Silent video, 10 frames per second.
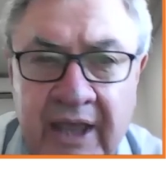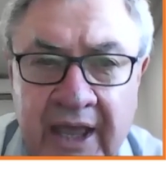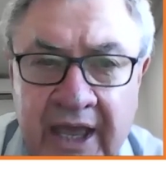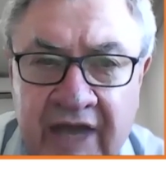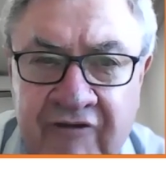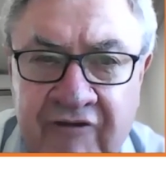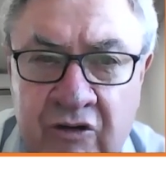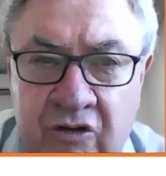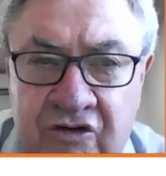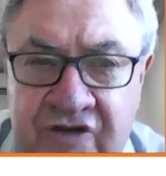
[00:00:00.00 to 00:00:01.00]
If you
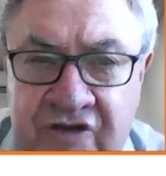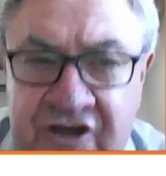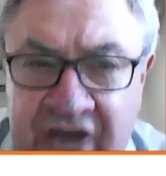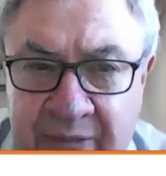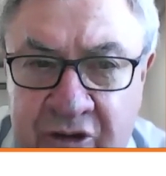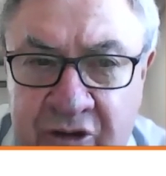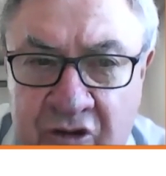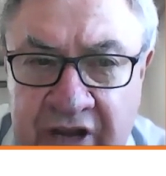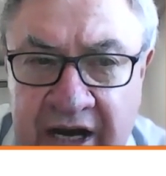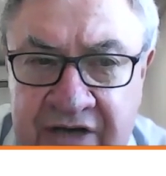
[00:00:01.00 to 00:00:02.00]
use the same 2
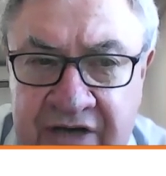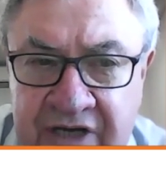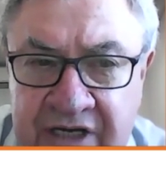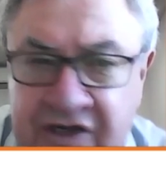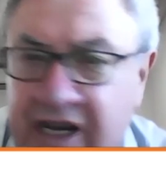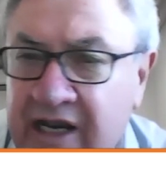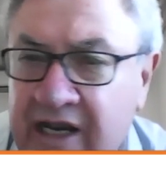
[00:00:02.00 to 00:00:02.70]
drugs in a single